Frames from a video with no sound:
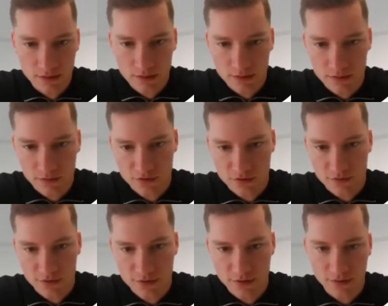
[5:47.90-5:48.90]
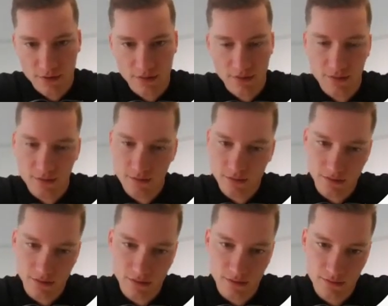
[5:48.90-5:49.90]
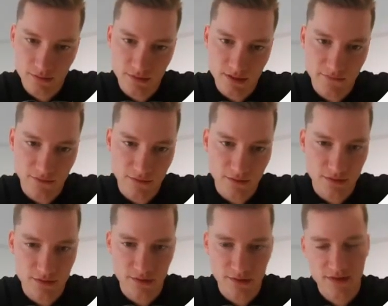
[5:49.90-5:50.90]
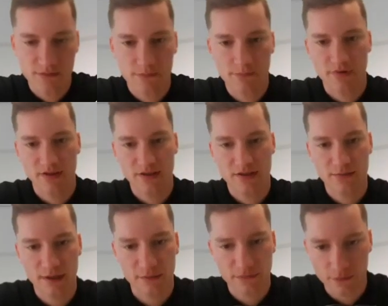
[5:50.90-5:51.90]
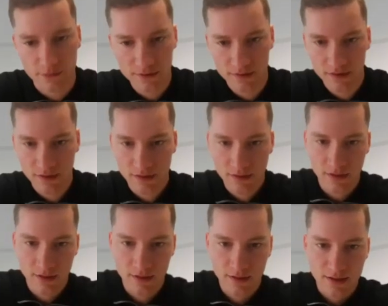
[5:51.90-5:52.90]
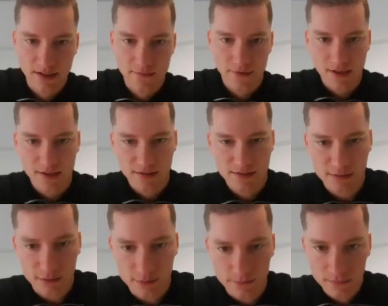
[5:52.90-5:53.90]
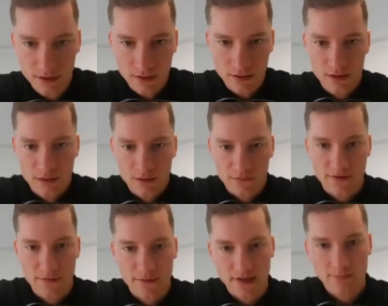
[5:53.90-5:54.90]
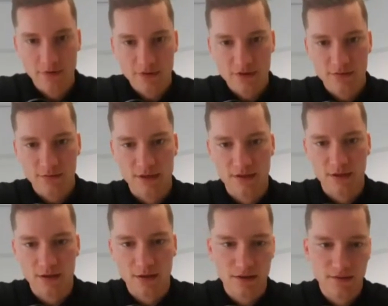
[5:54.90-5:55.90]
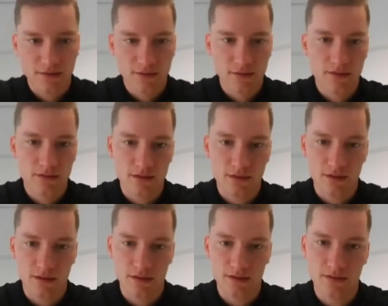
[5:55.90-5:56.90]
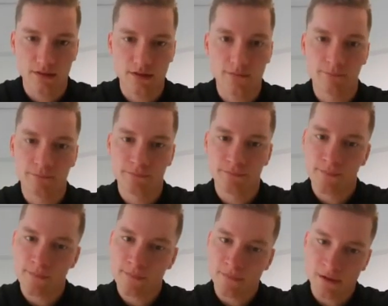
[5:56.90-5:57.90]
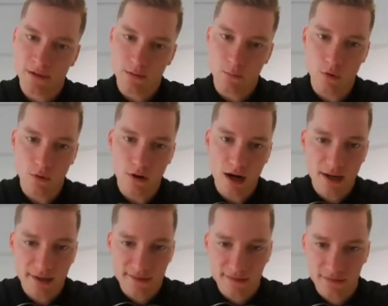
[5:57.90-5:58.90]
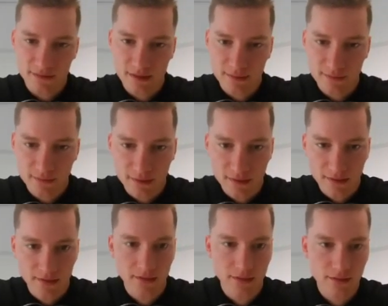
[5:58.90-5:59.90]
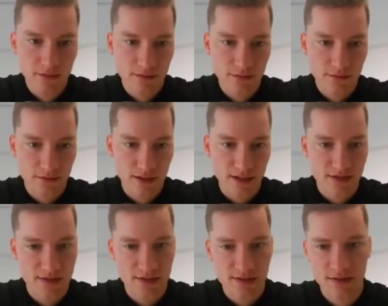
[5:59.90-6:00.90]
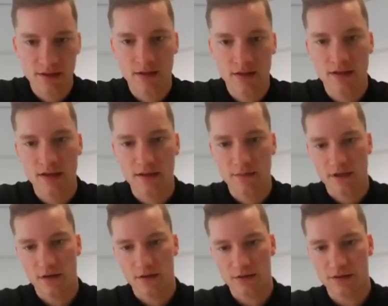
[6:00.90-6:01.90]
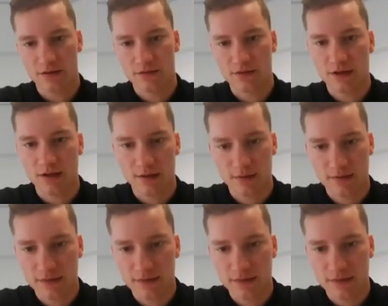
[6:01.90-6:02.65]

the construction, the dive under. It's pretty straightforward. Here we had some variables. We target the wall height as a axis, and we also targeted